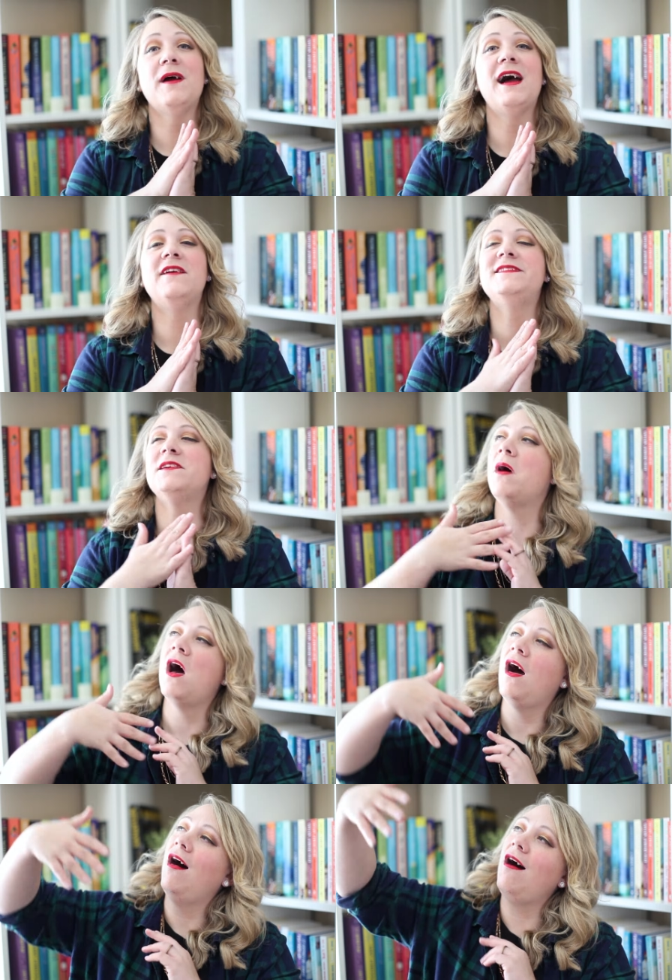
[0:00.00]
have some
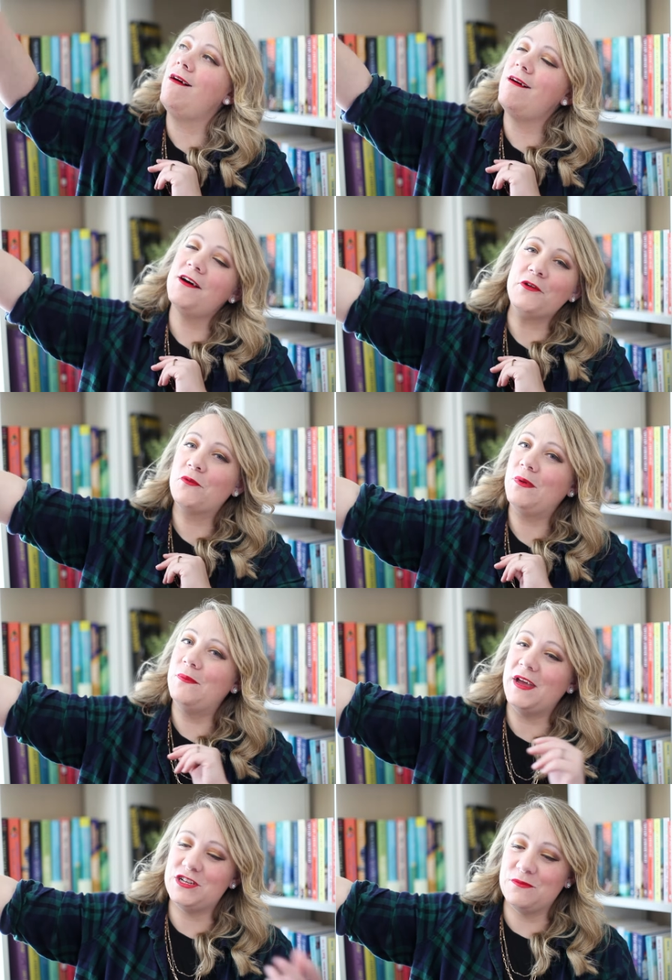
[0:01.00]
honorable
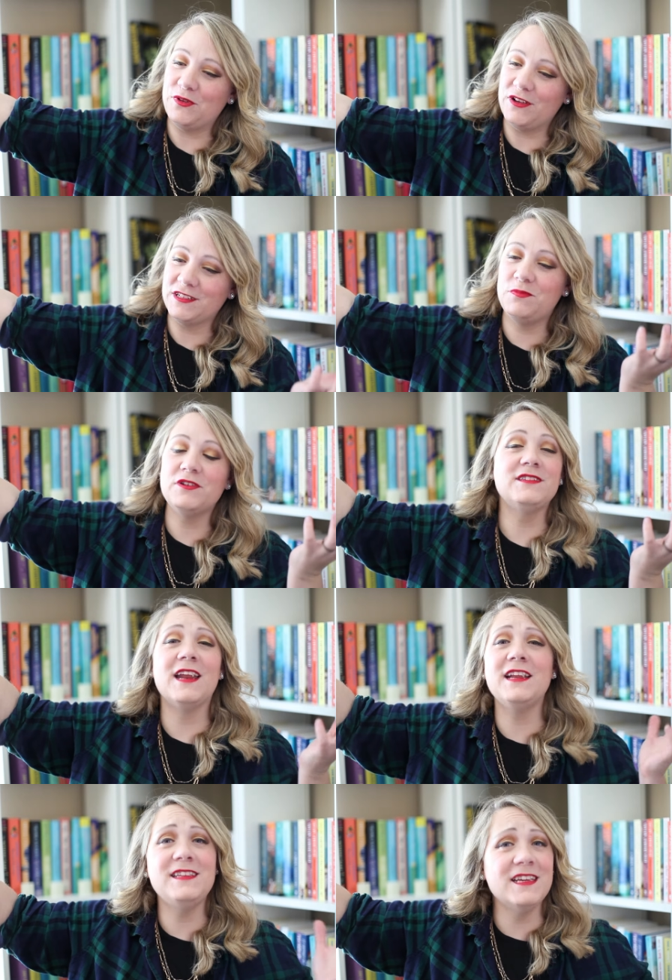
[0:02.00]
mention books, books
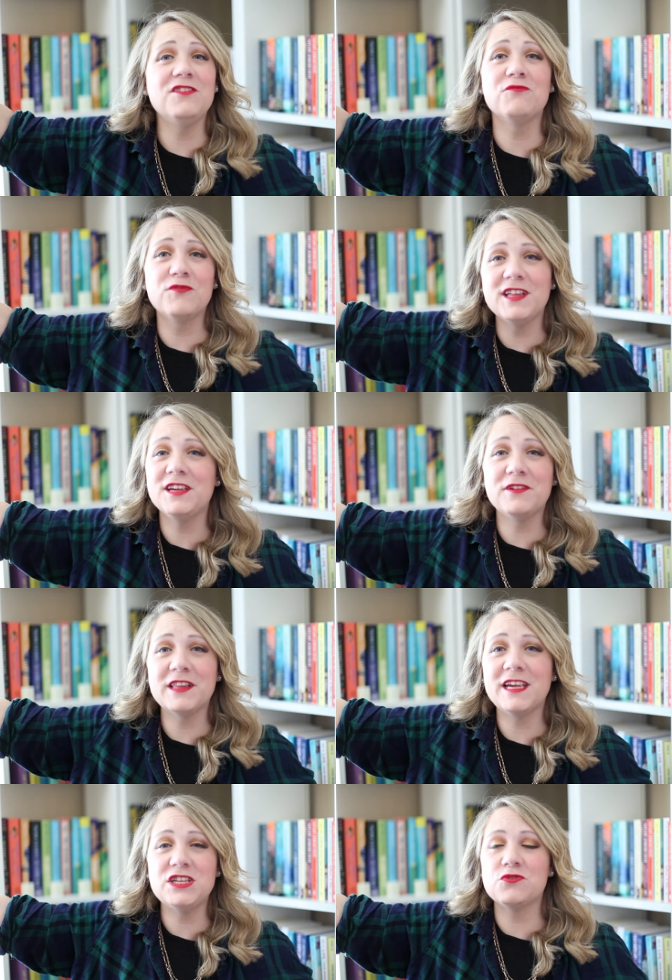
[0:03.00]
that I did really,
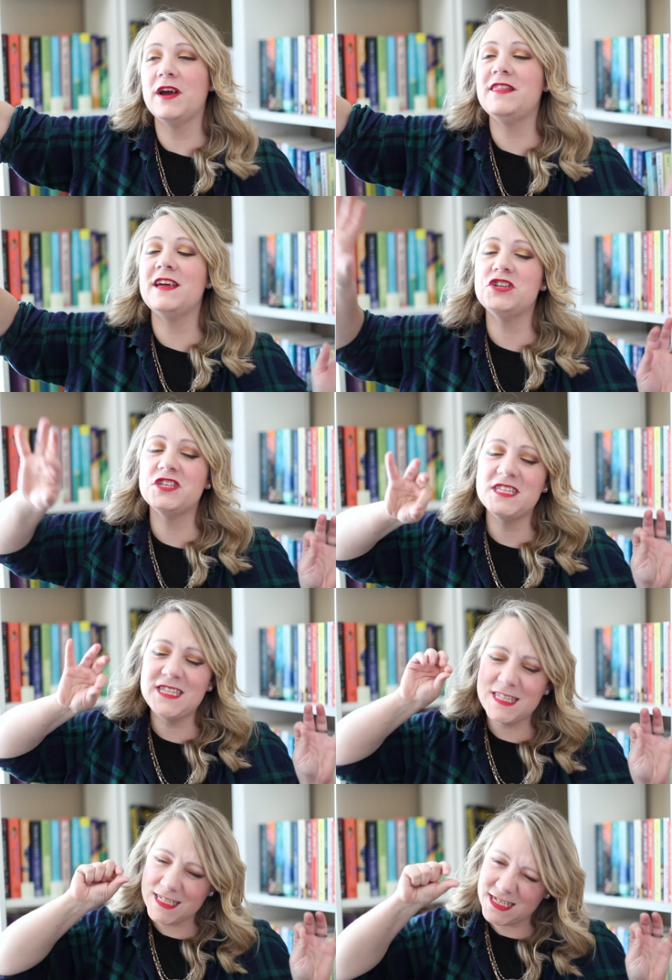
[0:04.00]
really enjoy that just
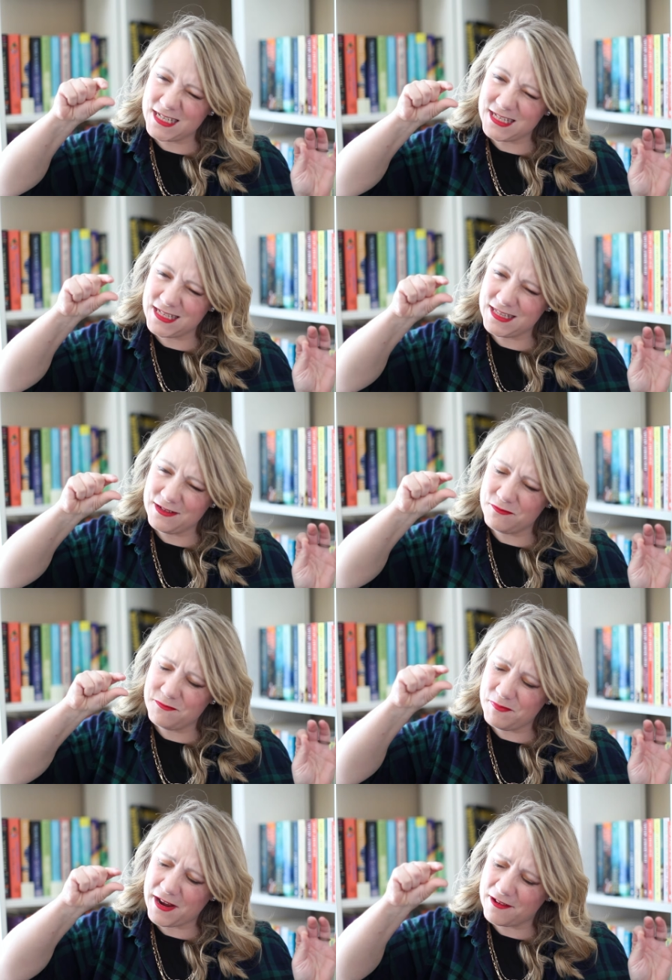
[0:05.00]
they
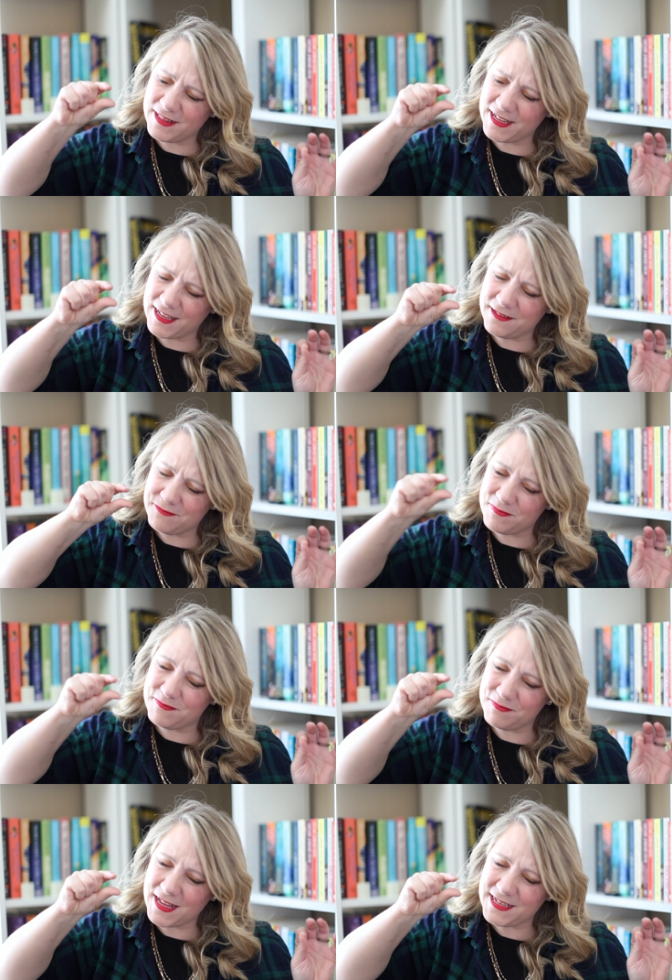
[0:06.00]
barely,
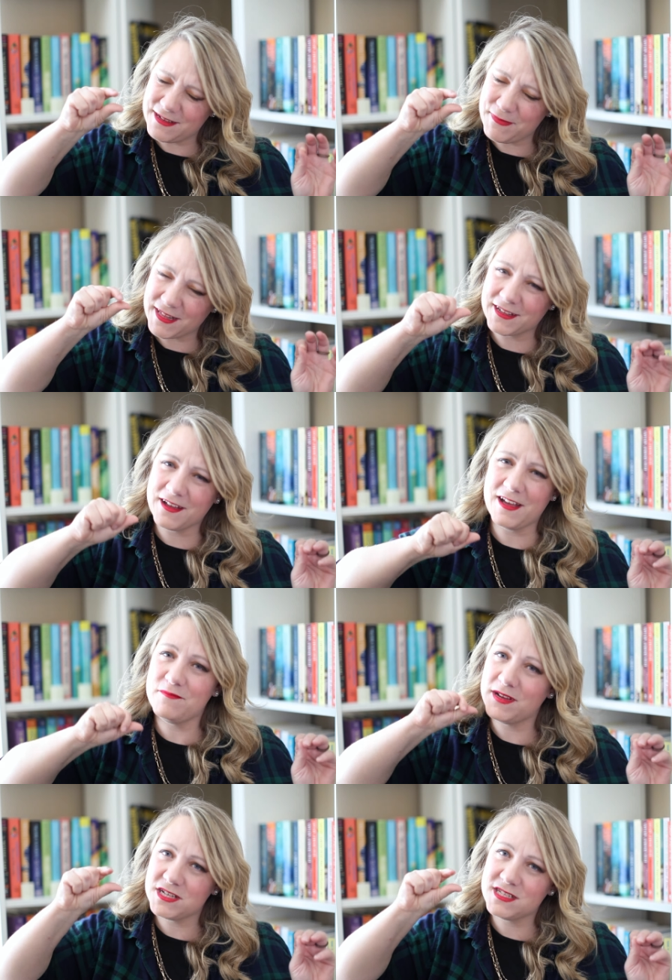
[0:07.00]
they didn't make the
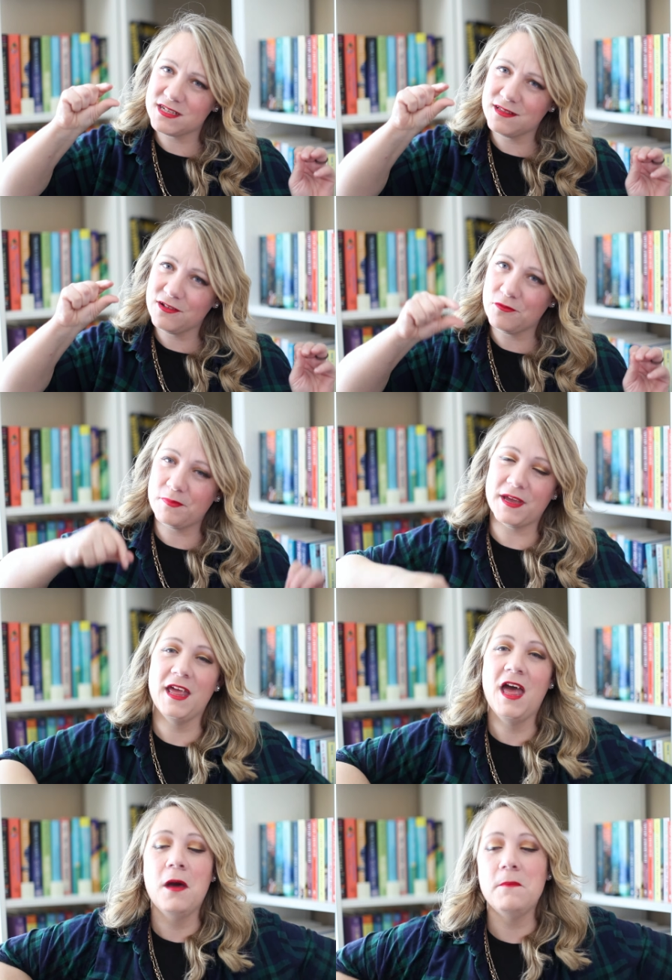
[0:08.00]
cut by just a little
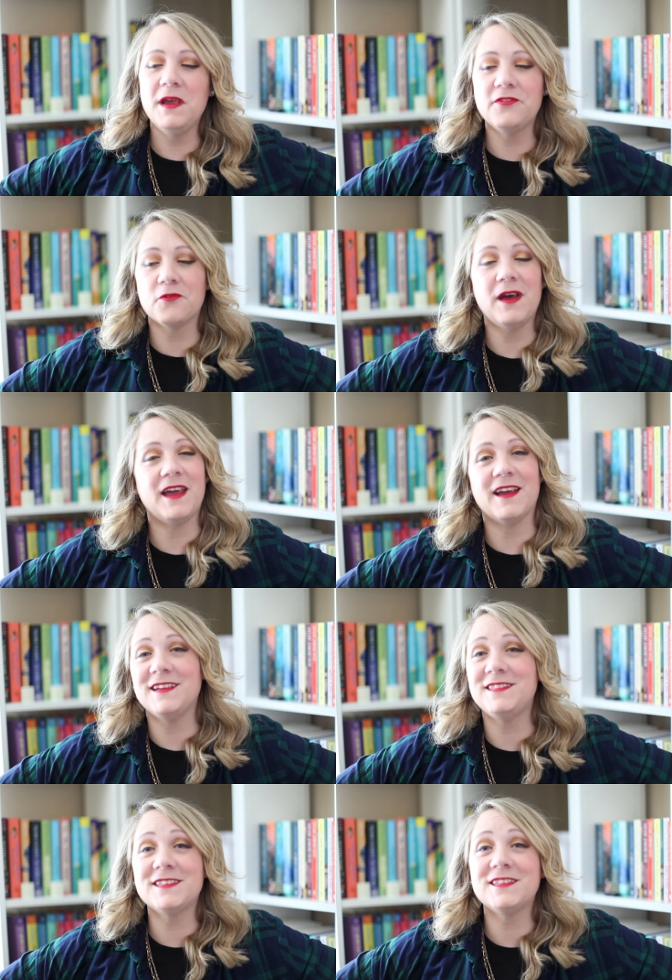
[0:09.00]
bit. But either way, I
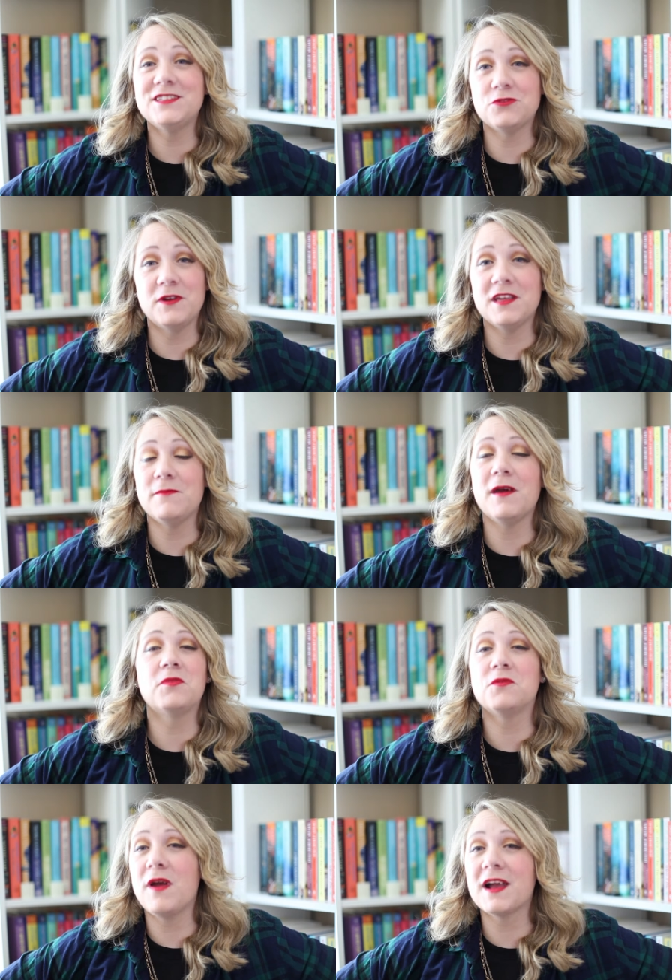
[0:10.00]
still enjoy them
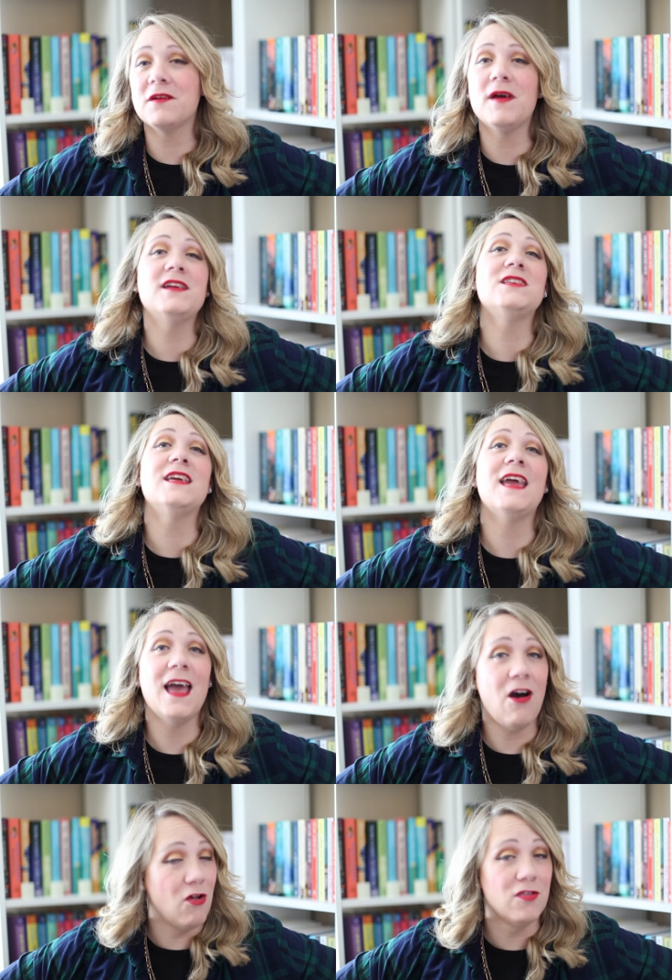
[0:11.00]
and would recommend
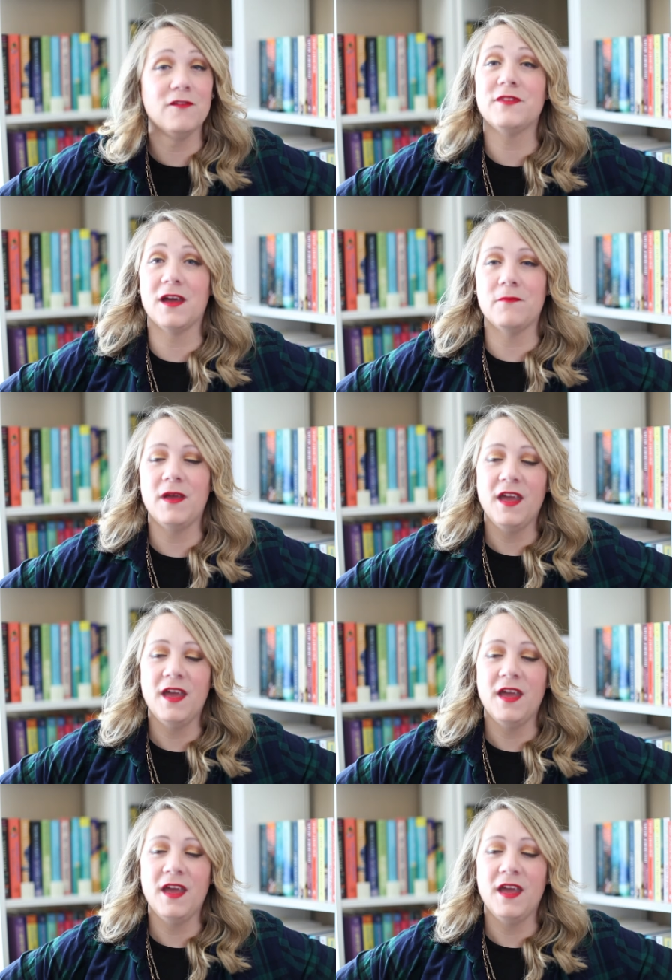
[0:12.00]
all of them.